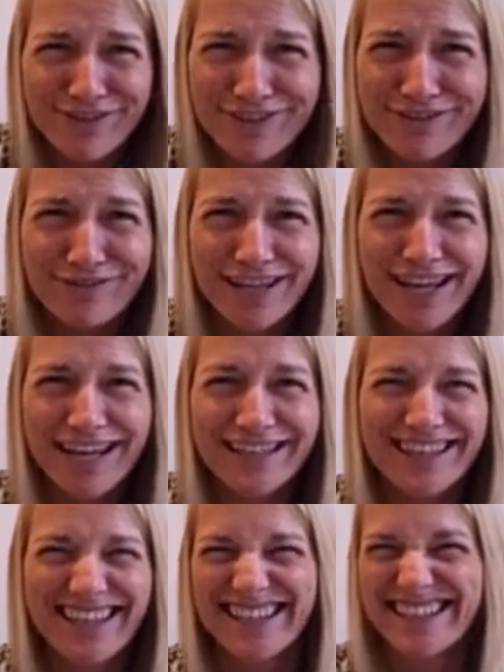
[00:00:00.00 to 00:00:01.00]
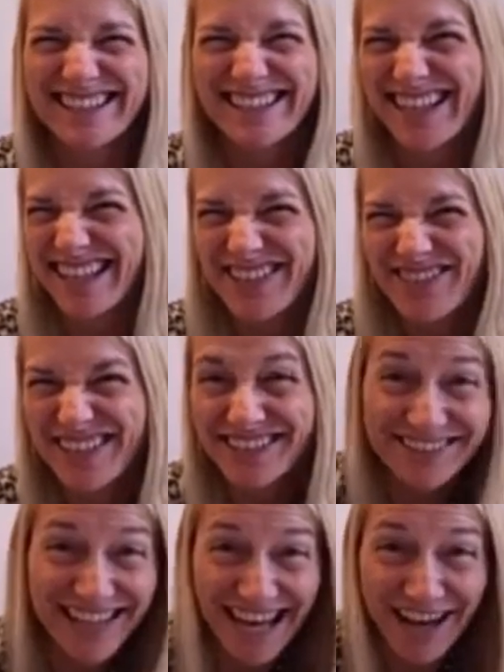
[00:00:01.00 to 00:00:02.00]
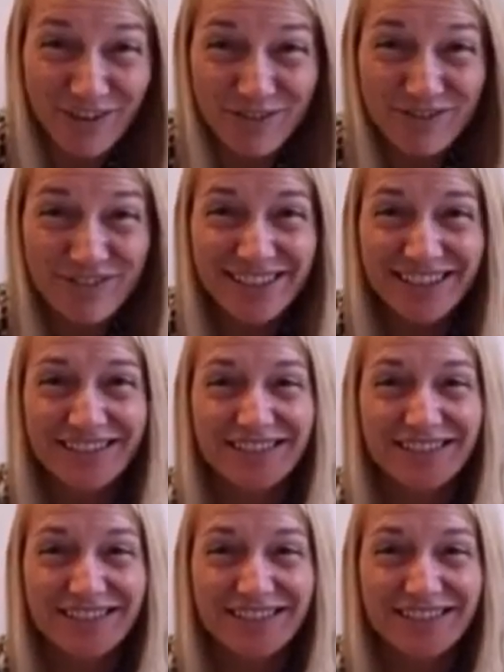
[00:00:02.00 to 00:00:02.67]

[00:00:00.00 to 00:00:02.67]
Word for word: than okay? Like, is that even allowed?